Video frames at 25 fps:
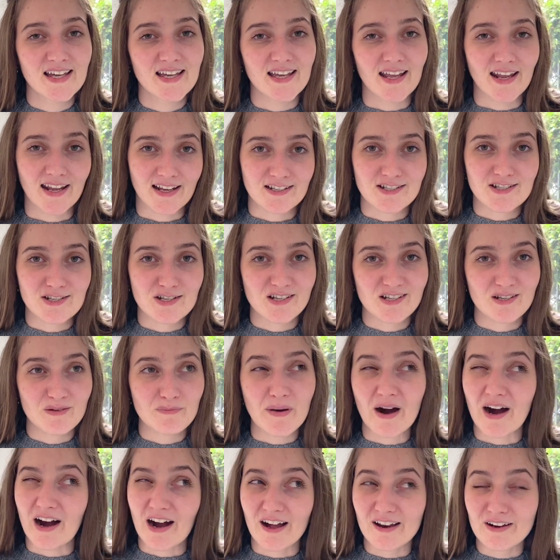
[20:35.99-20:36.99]
each
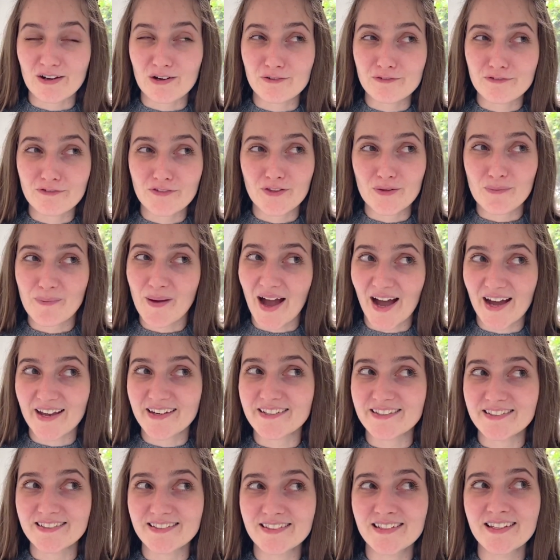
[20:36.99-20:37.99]
part of the
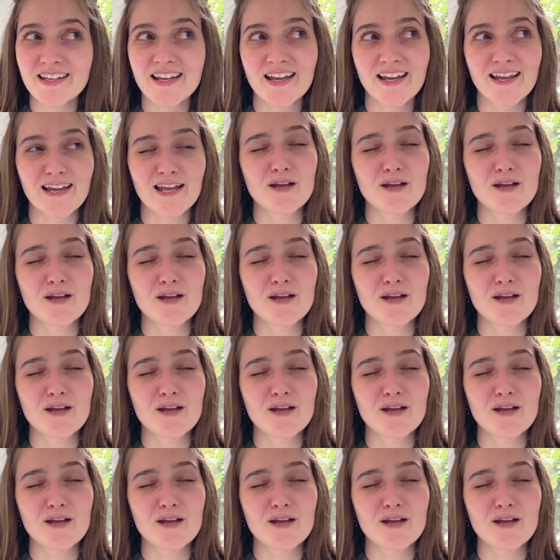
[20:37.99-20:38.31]
pattern.